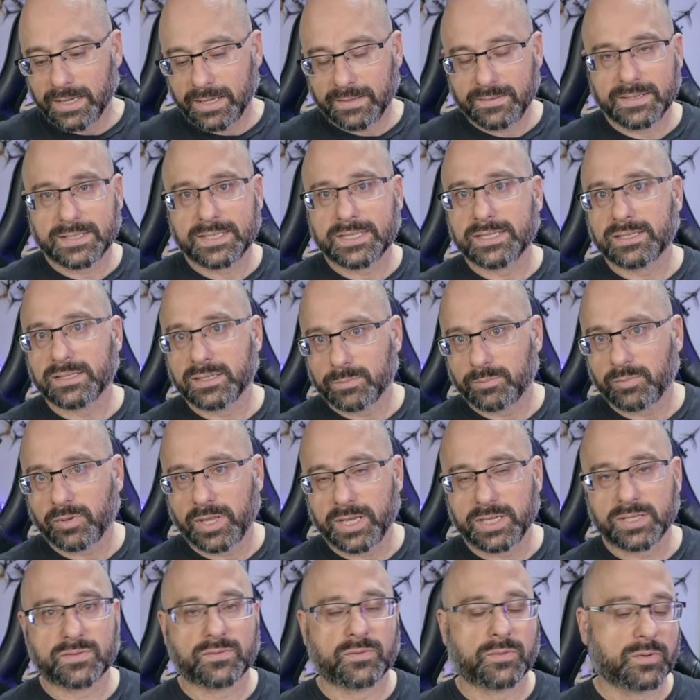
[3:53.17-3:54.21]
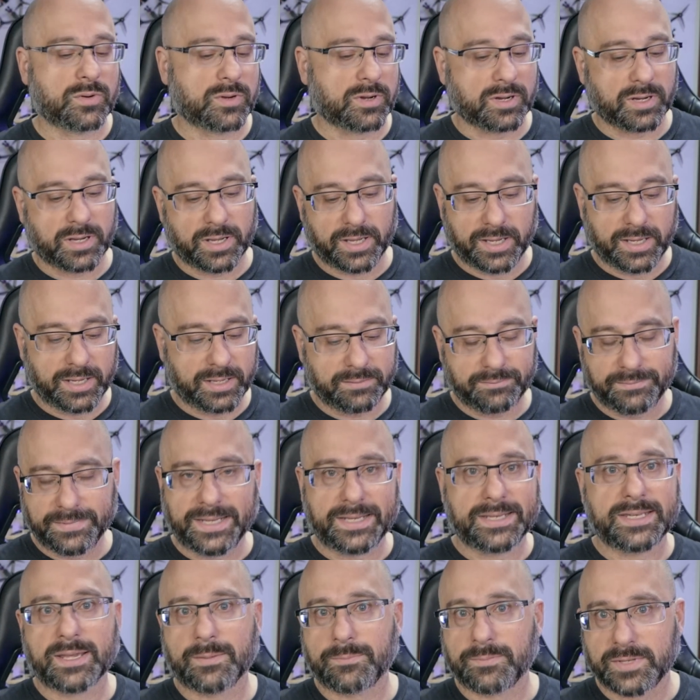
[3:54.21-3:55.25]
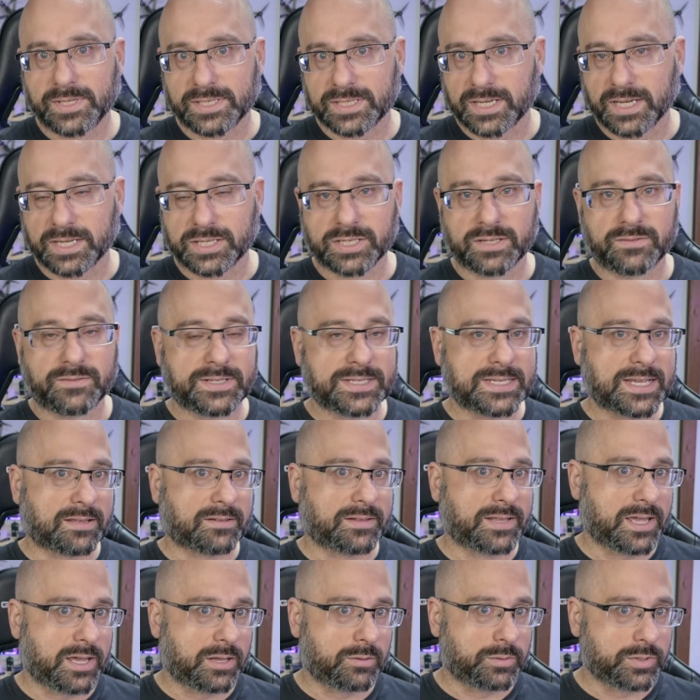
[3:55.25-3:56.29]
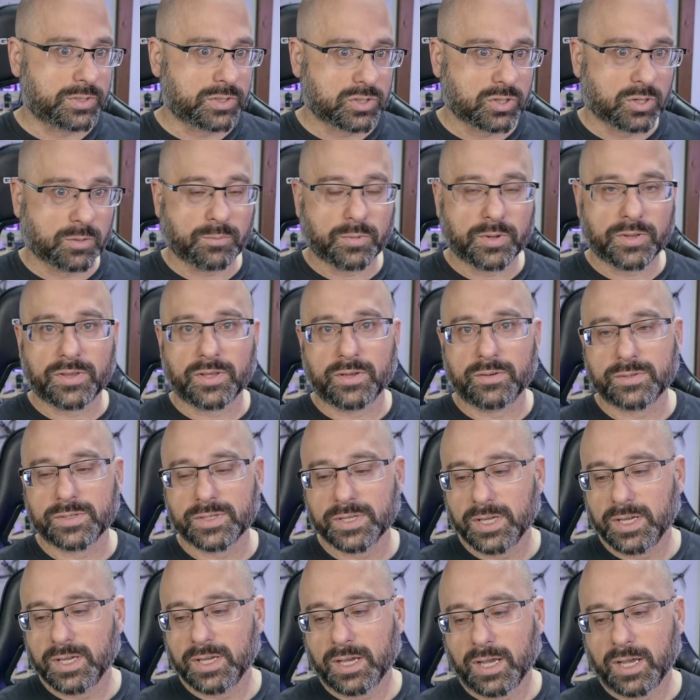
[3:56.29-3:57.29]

And this isn't the place for a in-depth discussion of exactly how to interpret those.